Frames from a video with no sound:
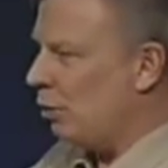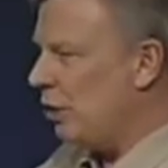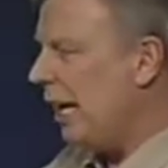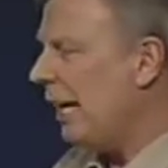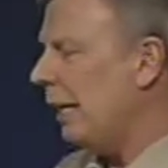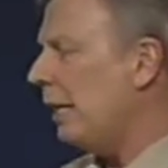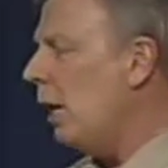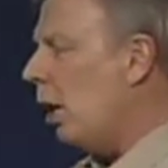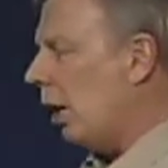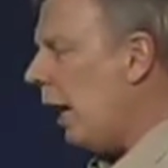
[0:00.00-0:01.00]
Secondly,
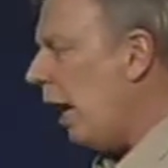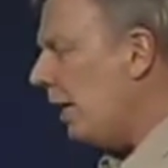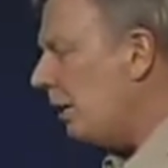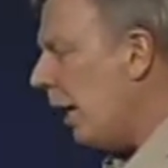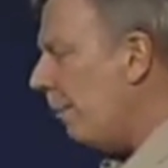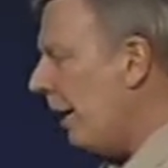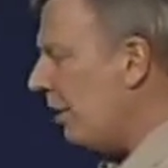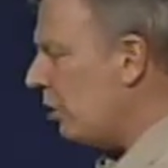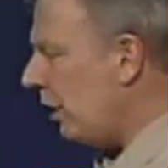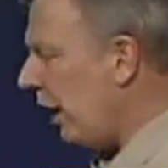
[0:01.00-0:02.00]
God has not
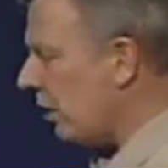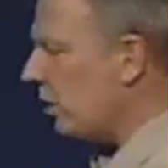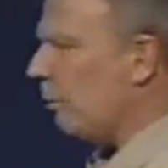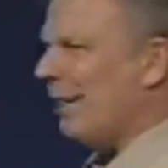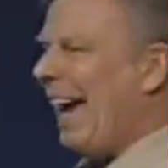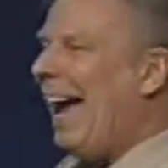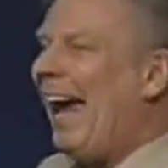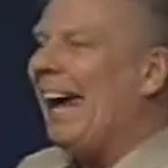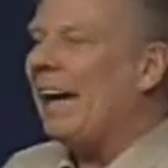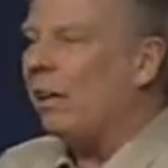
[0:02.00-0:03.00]
made sex something to
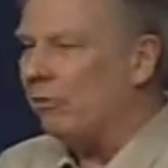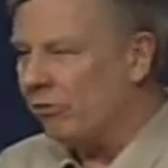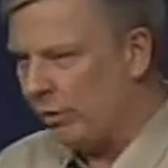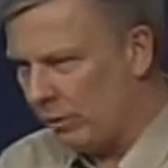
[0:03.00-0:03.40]
have.